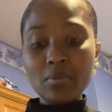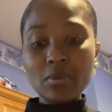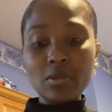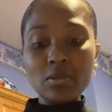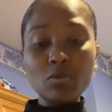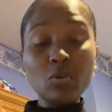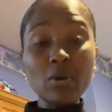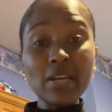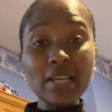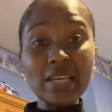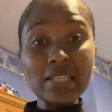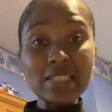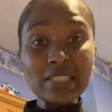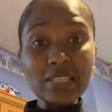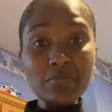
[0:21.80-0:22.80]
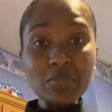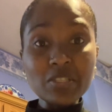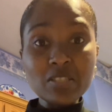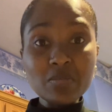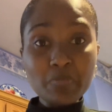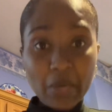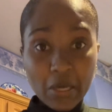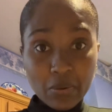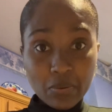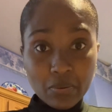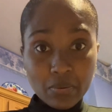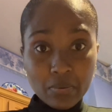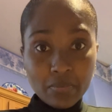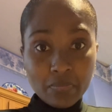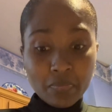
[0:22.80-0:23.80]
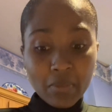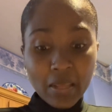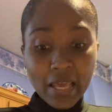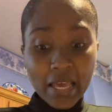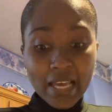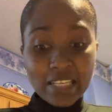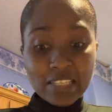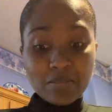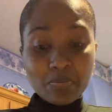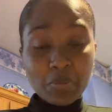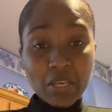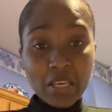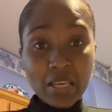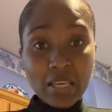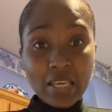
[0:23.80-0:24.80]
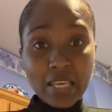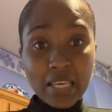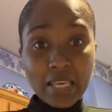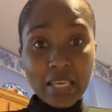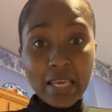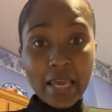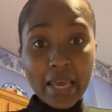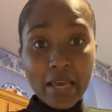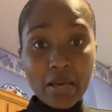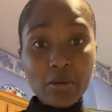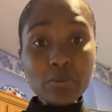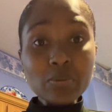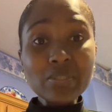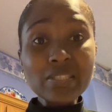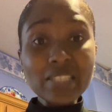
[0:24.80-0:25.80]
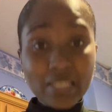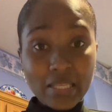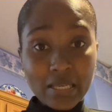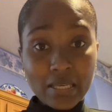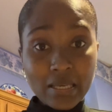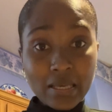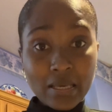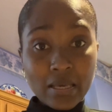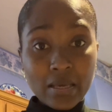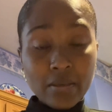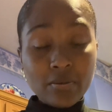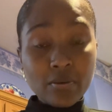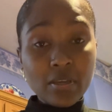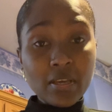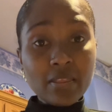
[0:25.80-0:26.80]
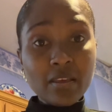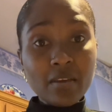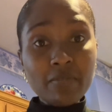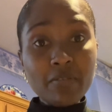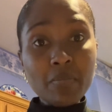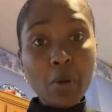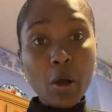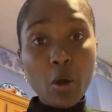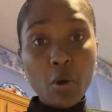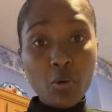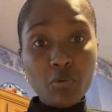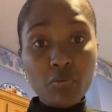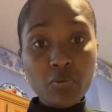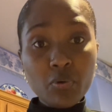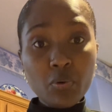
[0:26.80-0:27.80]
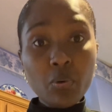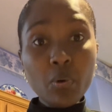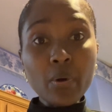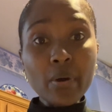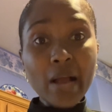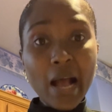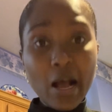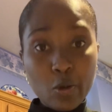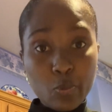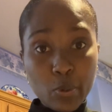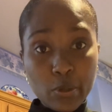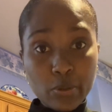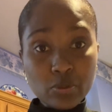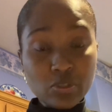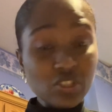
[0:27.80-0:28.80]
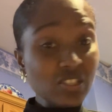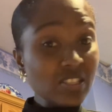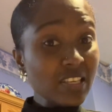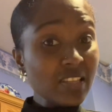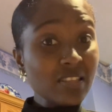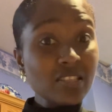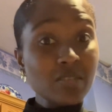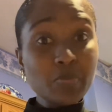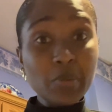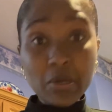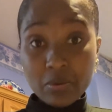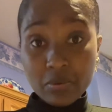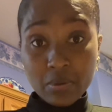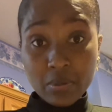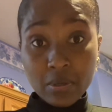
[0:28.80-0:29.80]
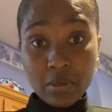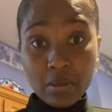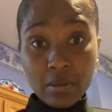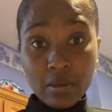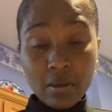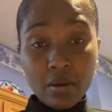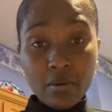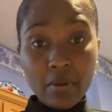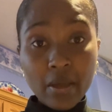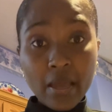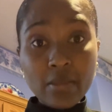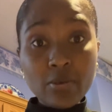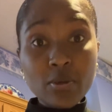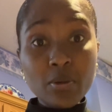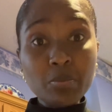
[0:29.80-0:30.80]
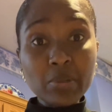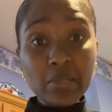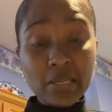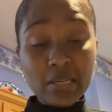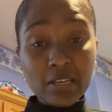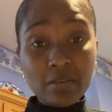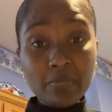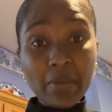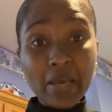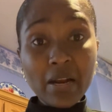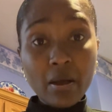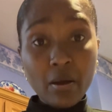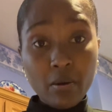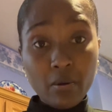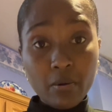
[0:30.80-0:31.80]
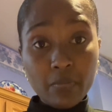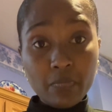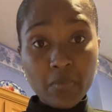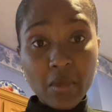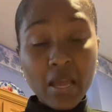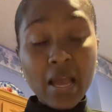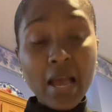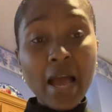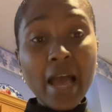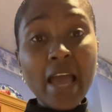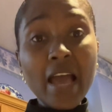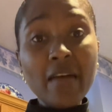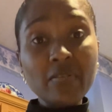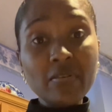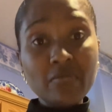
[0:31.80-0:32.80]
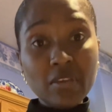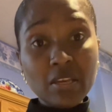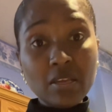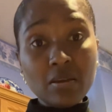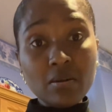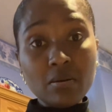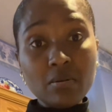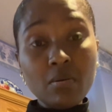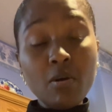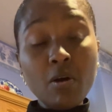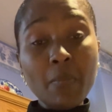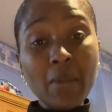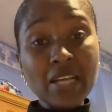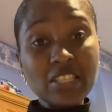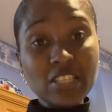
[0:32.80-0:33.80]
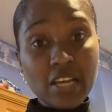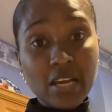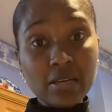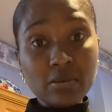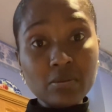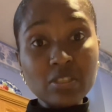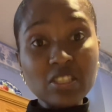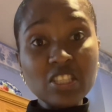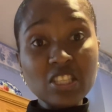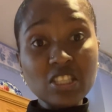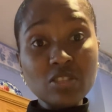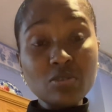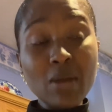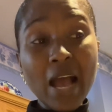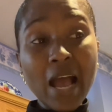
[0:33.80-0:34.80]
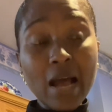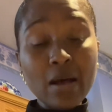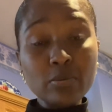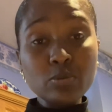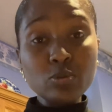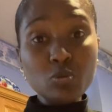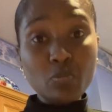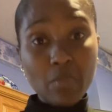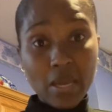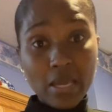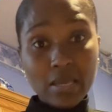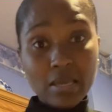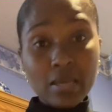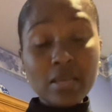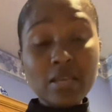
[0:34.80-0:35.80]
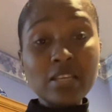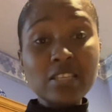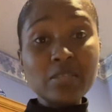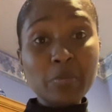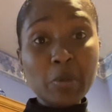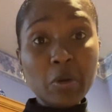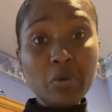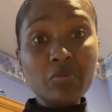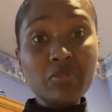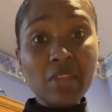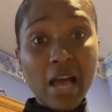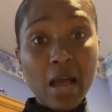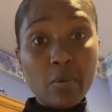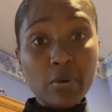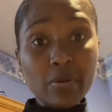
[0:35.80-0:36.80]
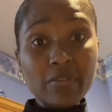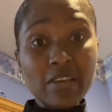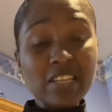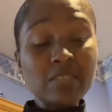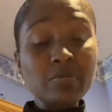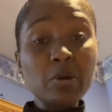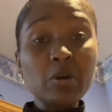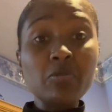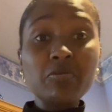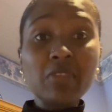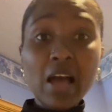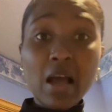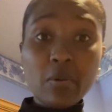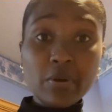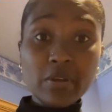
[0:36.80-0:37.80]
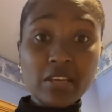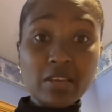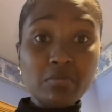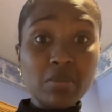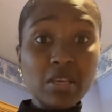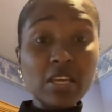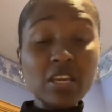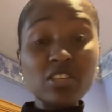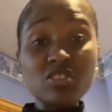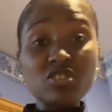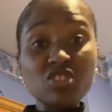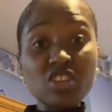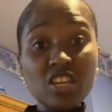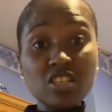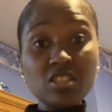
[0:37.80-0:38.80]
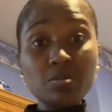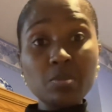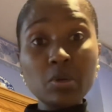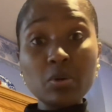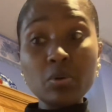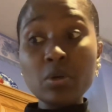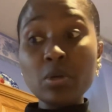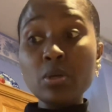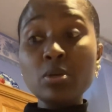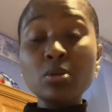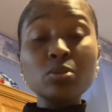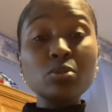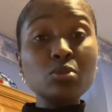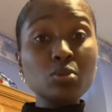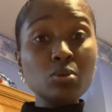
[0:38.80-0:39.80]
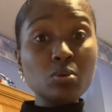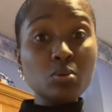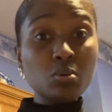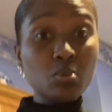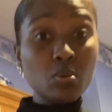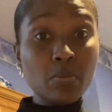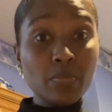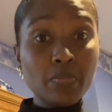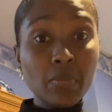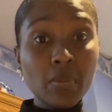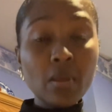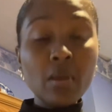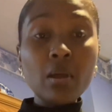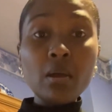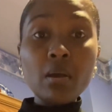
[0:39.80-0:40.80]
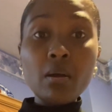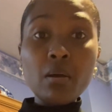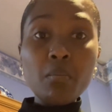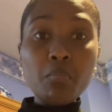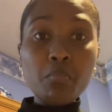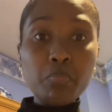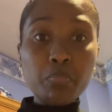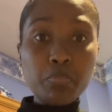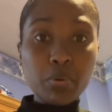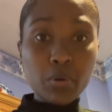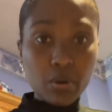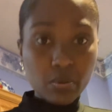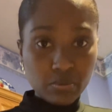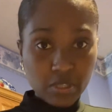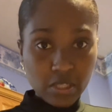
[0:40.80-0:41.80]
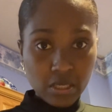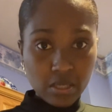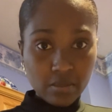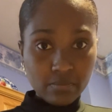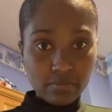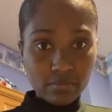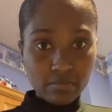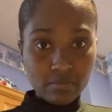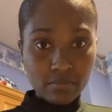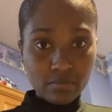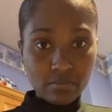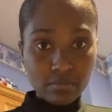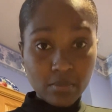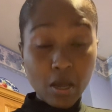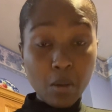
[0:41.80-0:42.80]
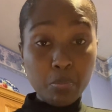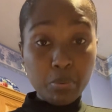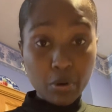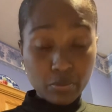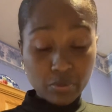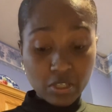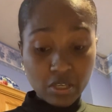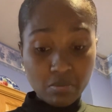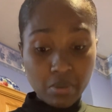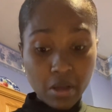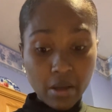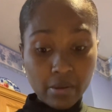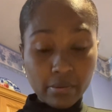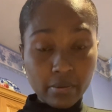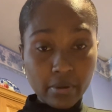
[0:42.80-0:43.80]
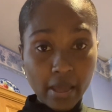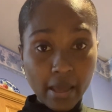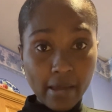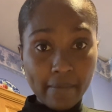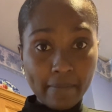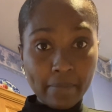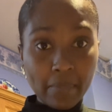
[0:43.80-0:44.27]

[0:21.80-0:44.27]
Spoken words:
You want to get some spelt, S-P-E-L-T. You can get that from Whole Food or Outpost. Just get the spelt, okay? You can blend it up at home. I have a video on my channel to teach you how to make spelt flour. That spelt flour can be interchangeable to protein, a protein powder, okay?